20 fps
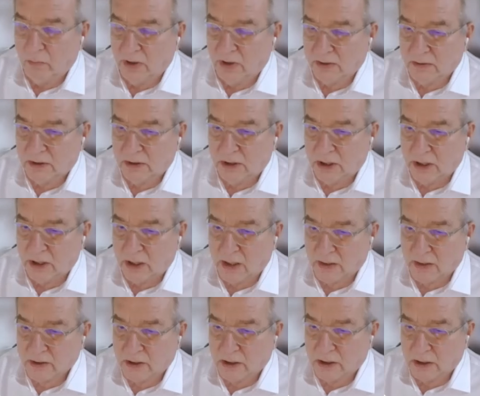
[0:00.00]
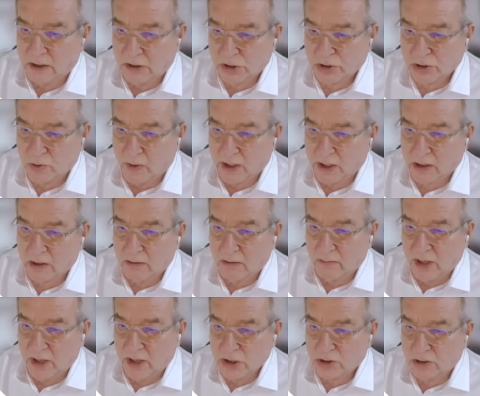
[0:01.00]
One other issue I can
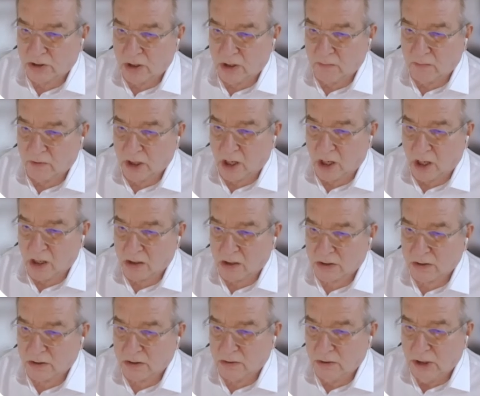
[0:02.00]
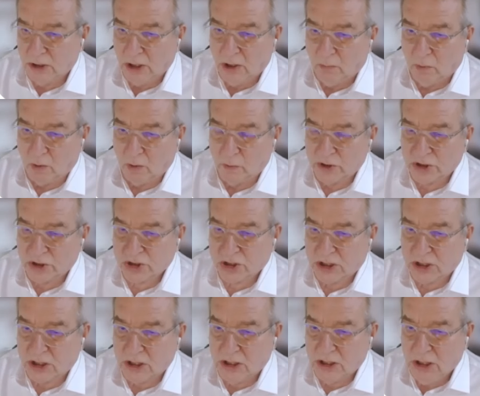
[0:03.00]
mention in regard to what we
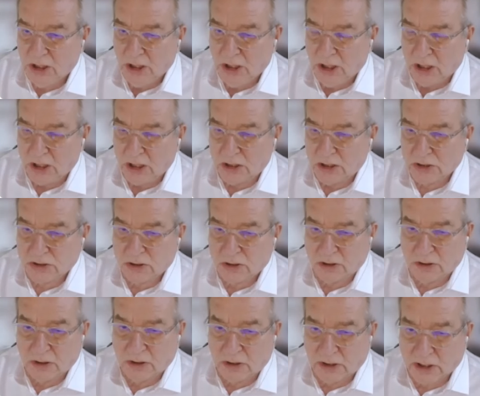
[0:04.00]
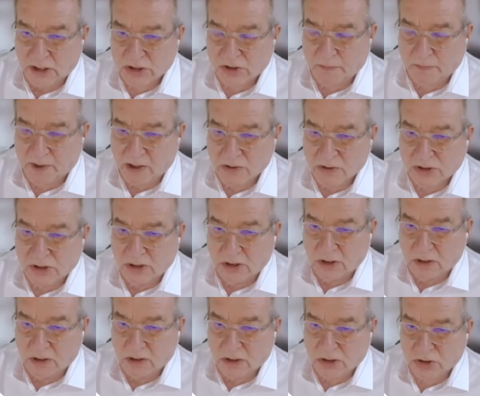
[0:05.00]
see is that, let's
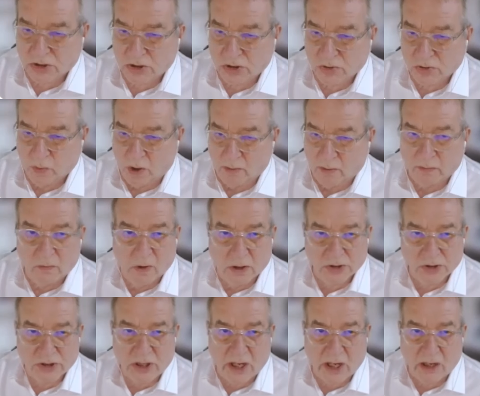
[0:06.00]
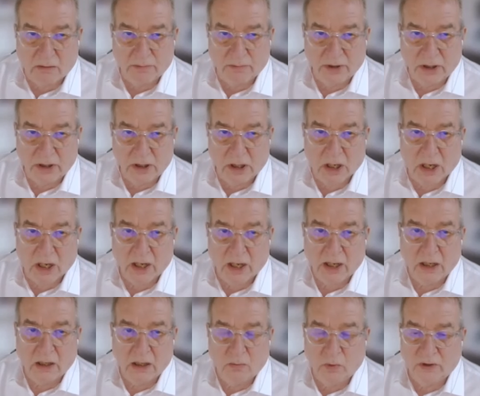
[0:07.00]
supposing this swap was now being
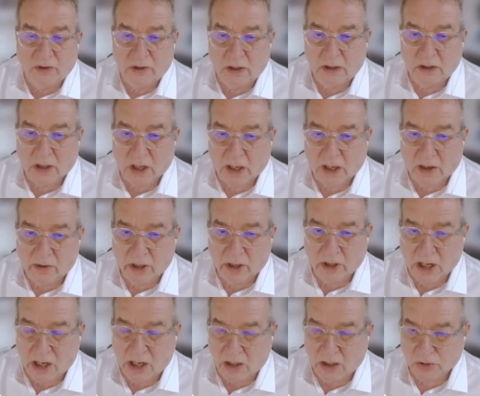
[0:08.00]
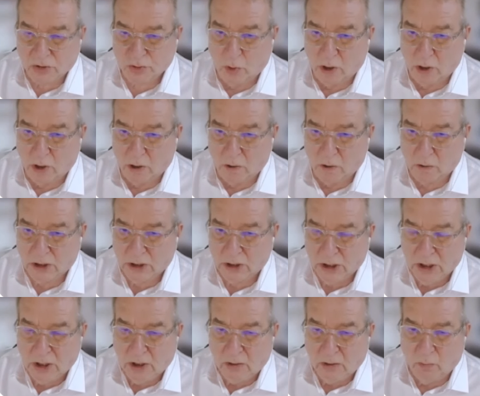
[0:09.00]
cleared within the clearinghouse world,
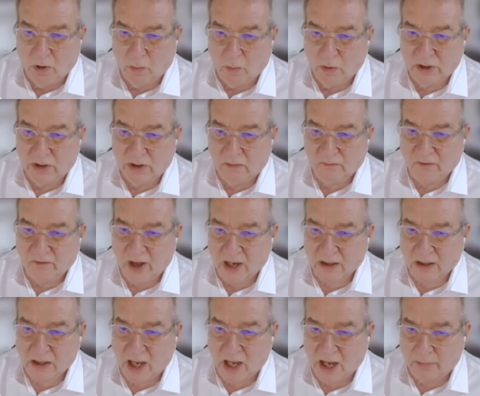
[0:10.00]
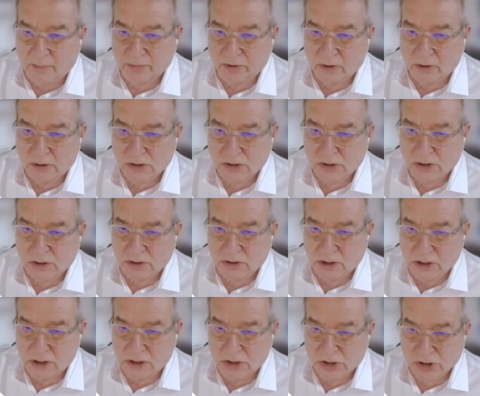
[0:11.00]
what would in fact happen is that
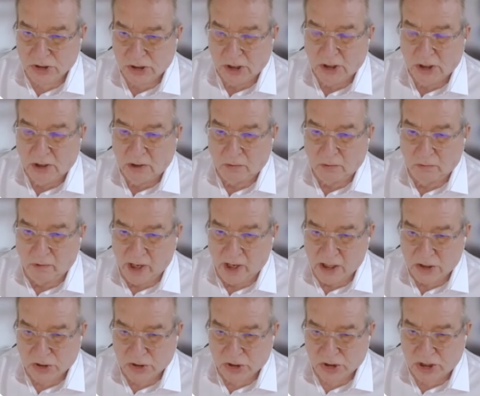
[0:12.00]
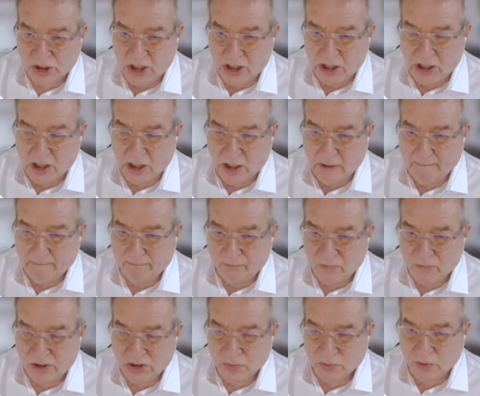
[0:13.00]
these rates here,
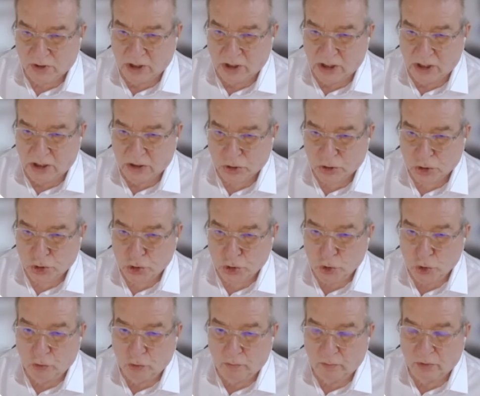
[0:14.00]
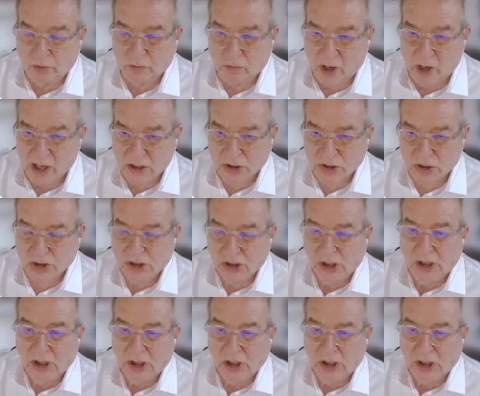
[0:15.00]
these were the assumed rates,